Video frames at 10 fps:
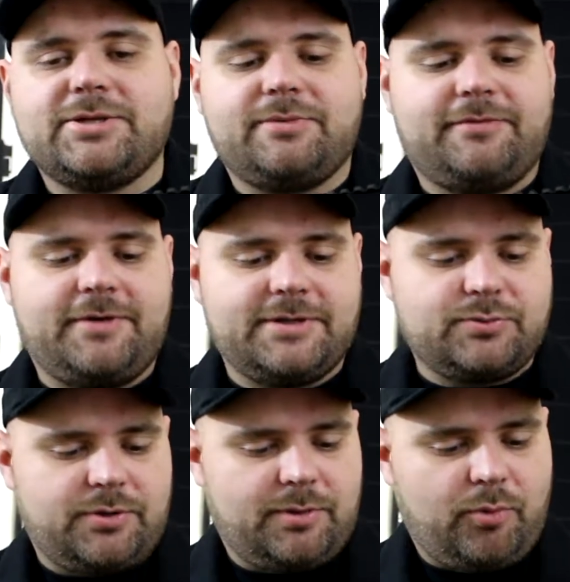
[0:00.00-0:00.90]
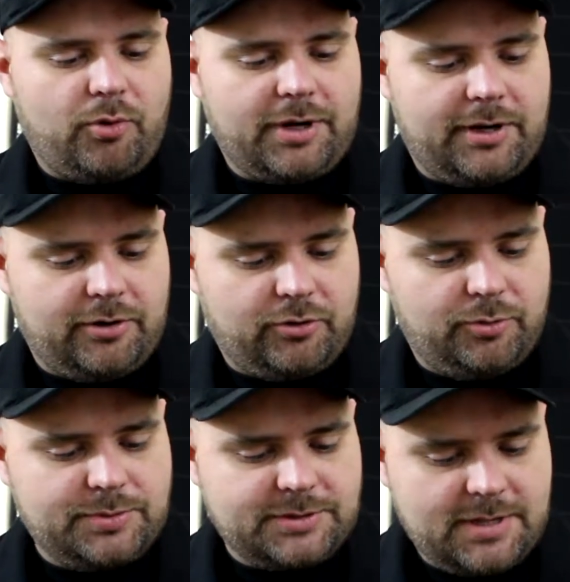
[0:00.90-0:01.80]
HM Defense one of their bolt carrier
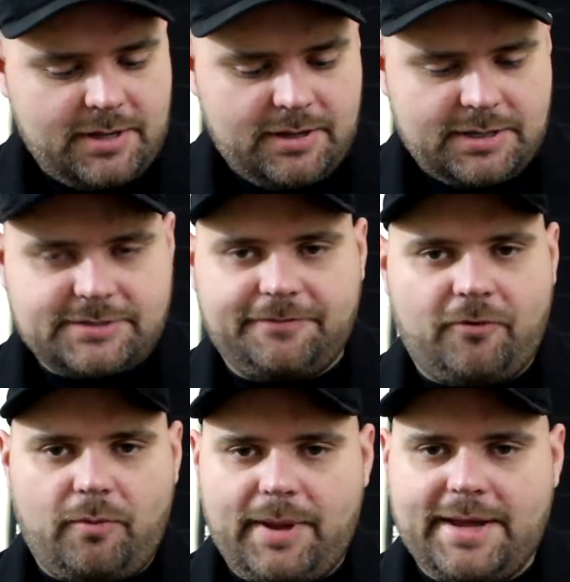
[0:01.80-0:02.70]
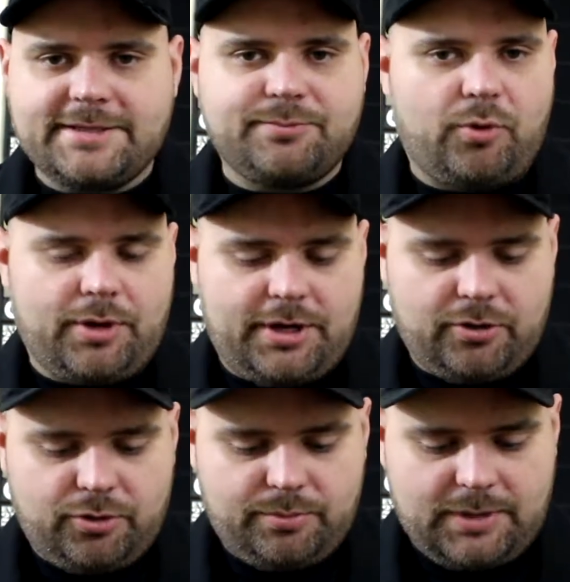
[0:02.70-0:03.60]
groups. It's a full mass bolt
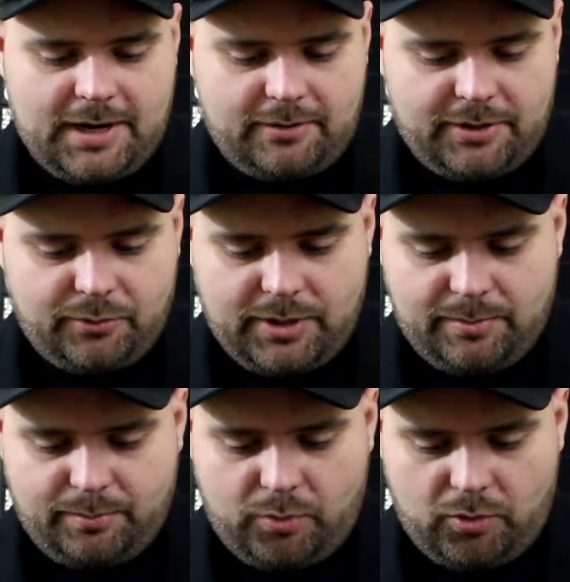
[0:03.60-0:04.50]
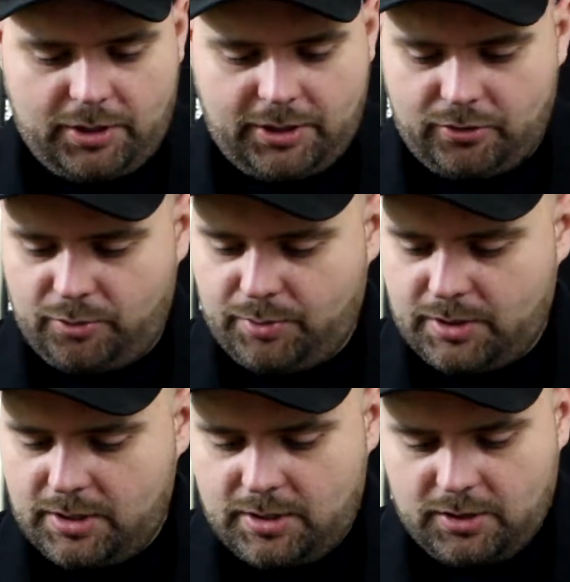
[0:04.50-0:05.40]
carrier group, not a lightweight bolt carrier group.
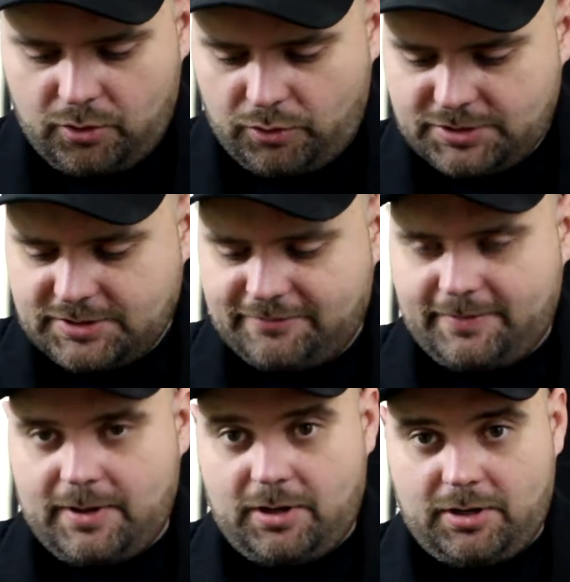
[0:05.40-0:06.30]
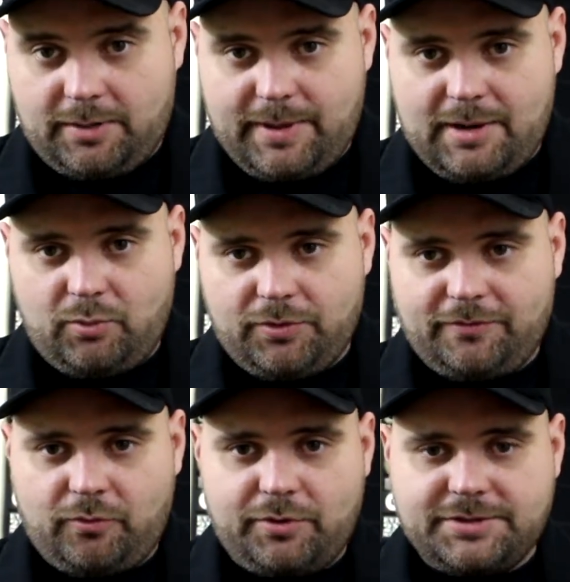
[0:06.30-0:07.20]
Of course, compatible with
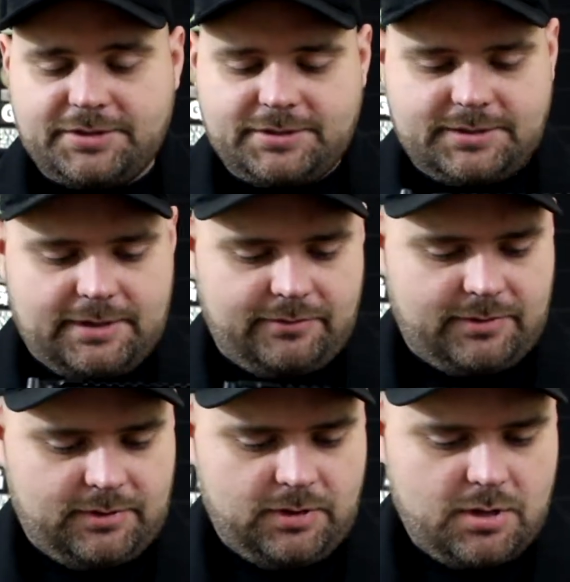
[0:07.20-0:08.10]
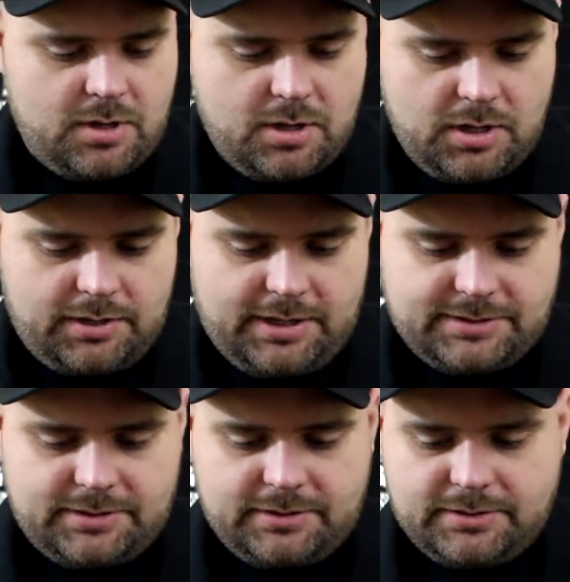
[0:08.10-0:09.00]
the forward assist and everything in
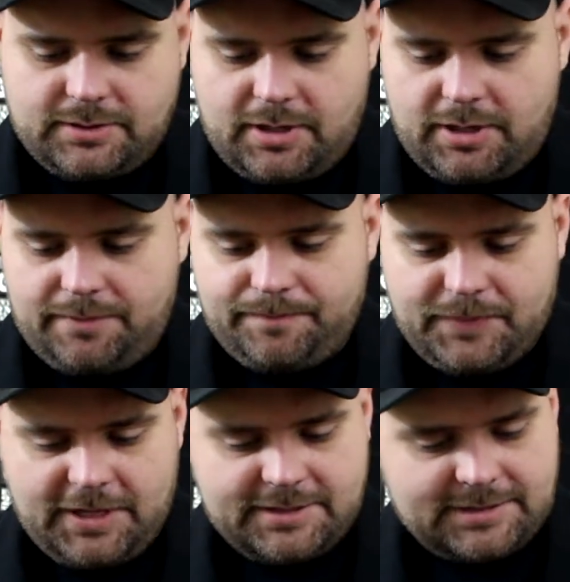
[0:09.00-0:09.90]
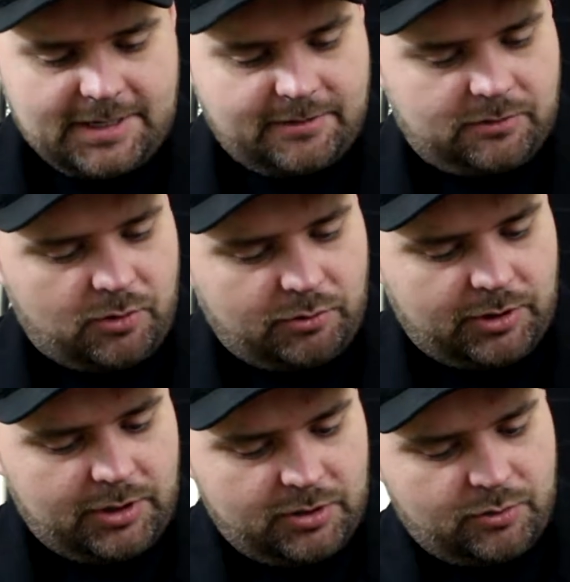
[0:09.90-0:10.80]
that sense. Inside the
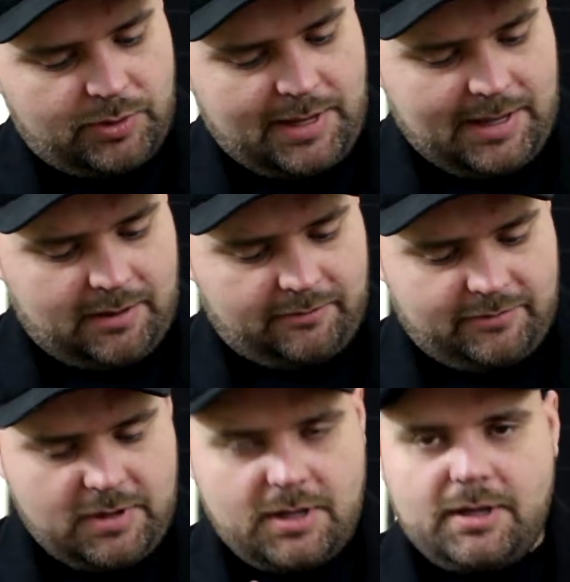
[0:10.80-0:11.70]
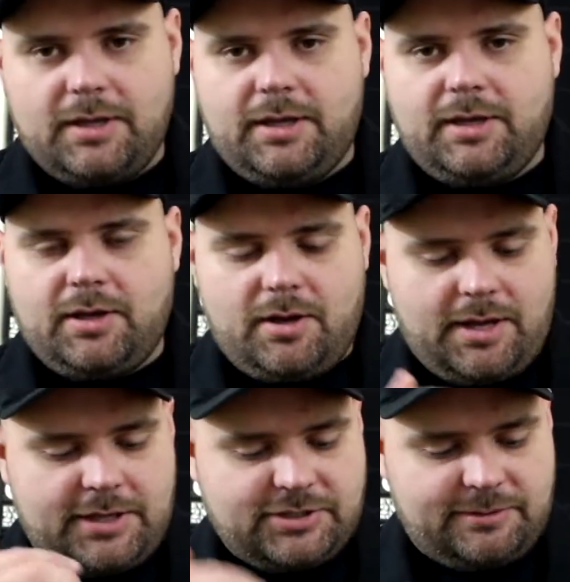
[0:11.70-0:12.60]
lower, we have a
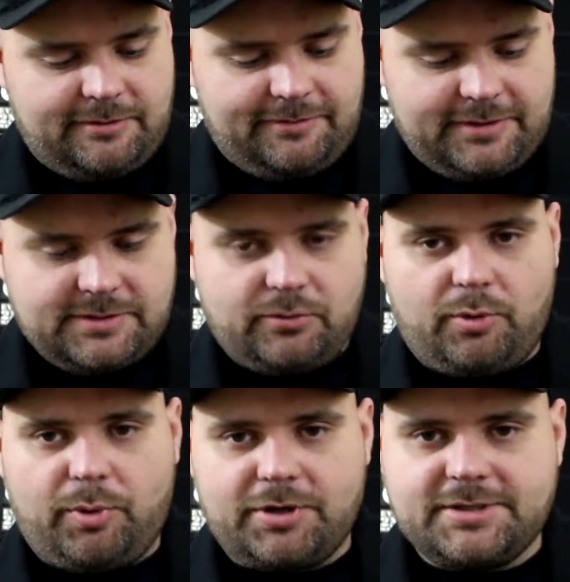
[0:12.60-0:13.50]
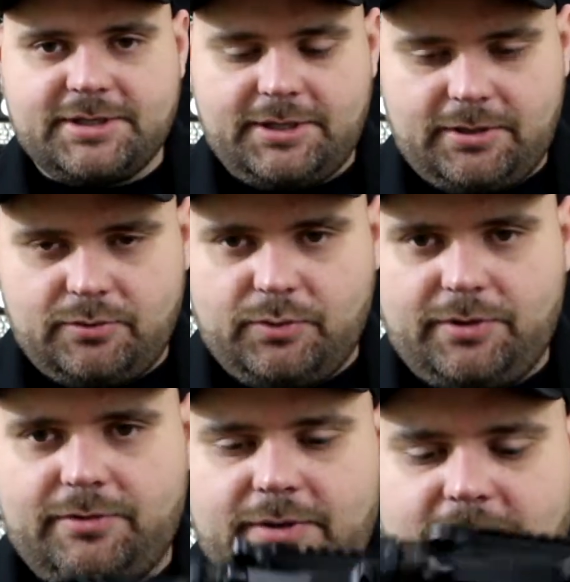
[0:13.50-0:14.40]
HM Defense lower parts kit
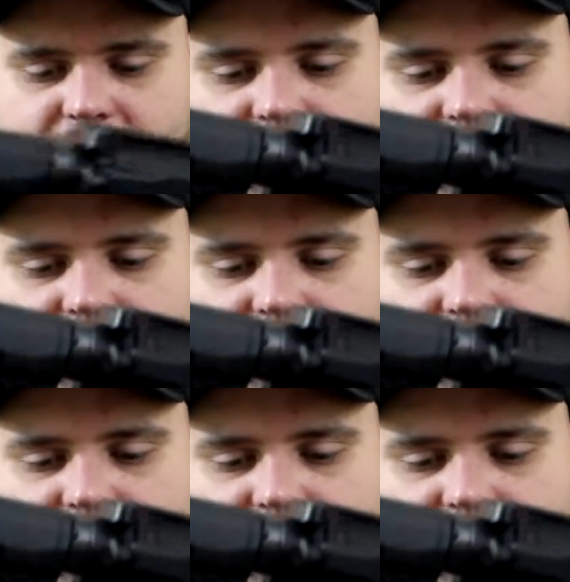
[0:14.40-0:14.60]
with a